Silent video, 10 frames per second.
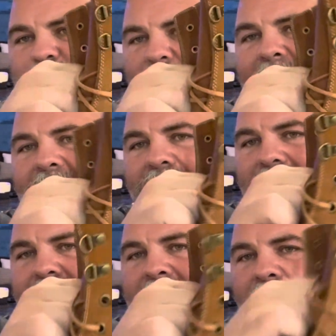well,
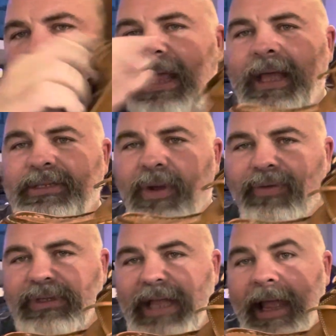and last over
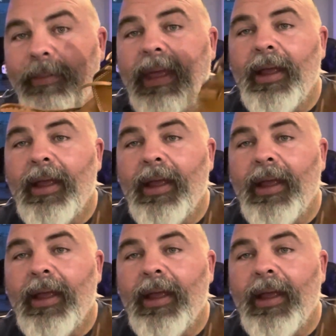time.